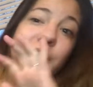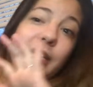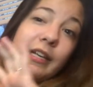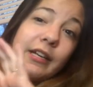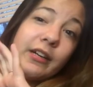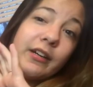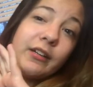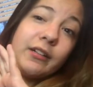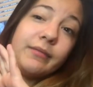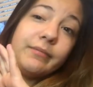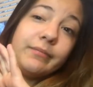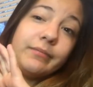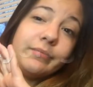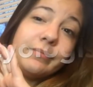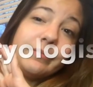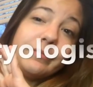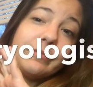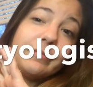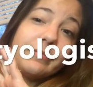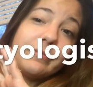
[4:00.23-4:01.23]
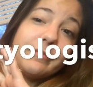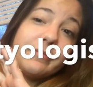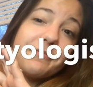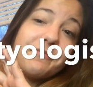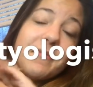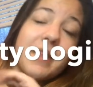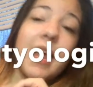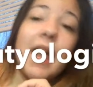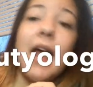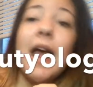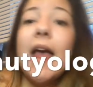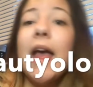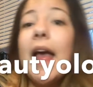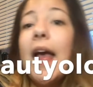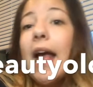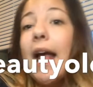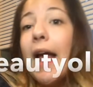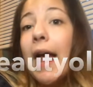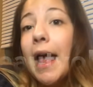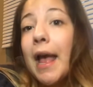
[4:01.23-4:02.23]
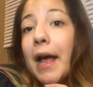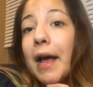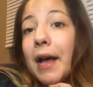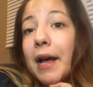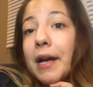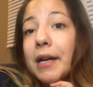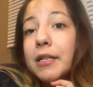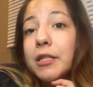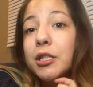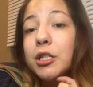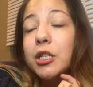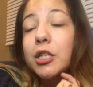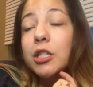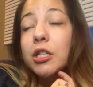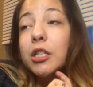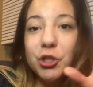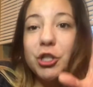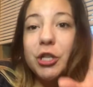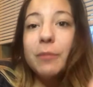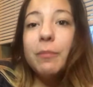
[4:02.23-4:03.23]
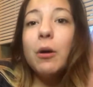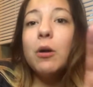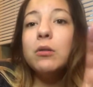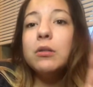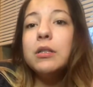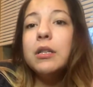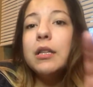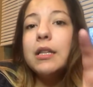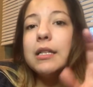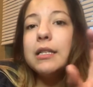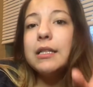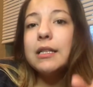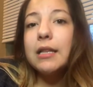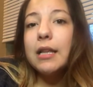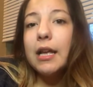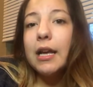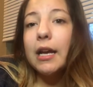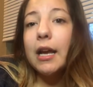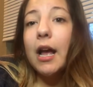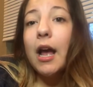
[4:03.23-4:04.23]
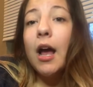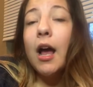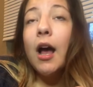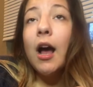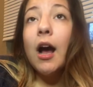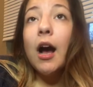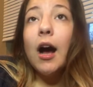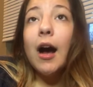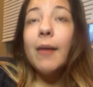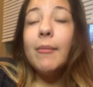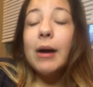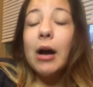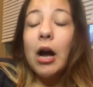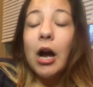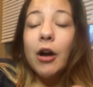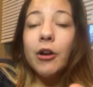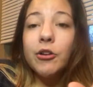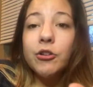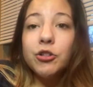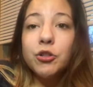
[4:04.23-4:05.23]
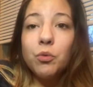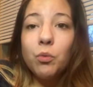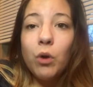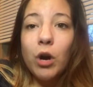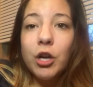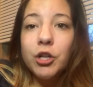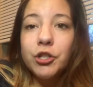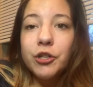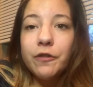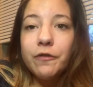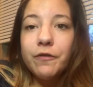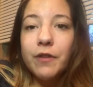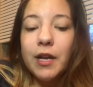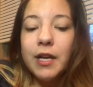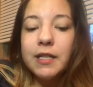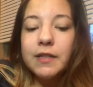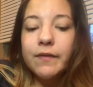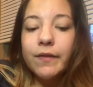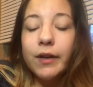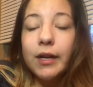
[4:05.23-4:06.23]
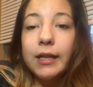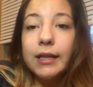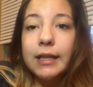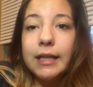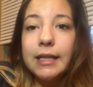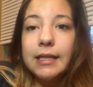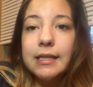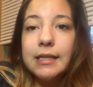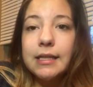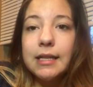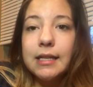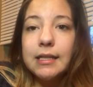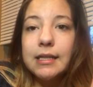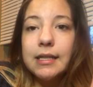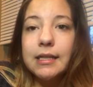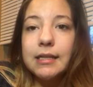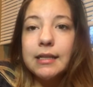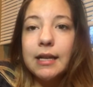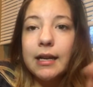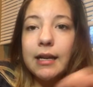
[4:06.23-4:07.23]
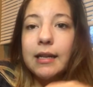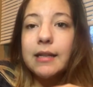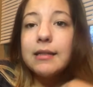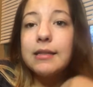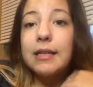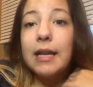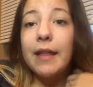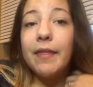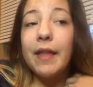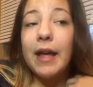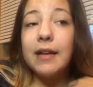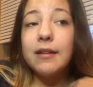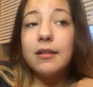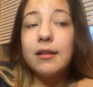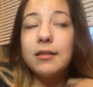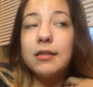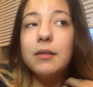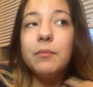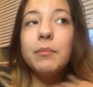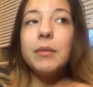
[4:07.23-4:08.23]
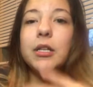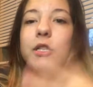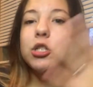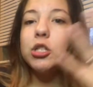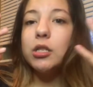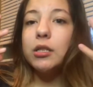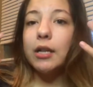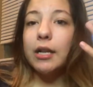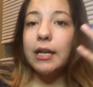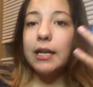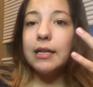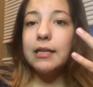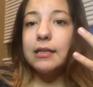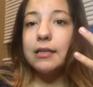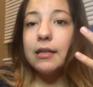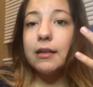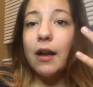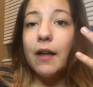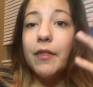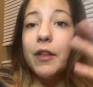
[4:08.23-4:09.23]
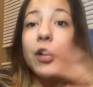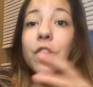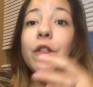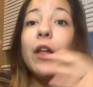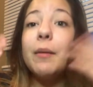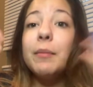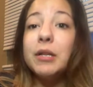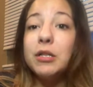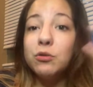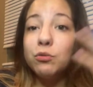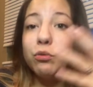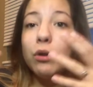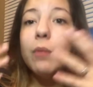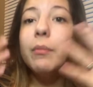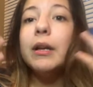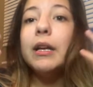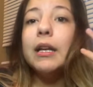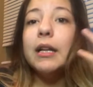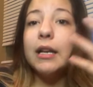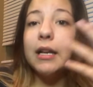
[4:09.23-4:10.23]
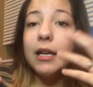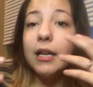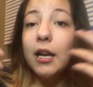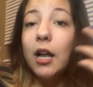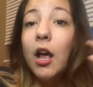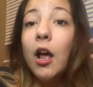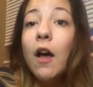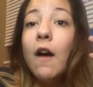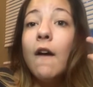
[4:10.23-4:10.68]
here, and she posted this thing about how you should wash your face for at least 60 seconds, and that doesn't mean just letting it sit on there. That means rubbing it in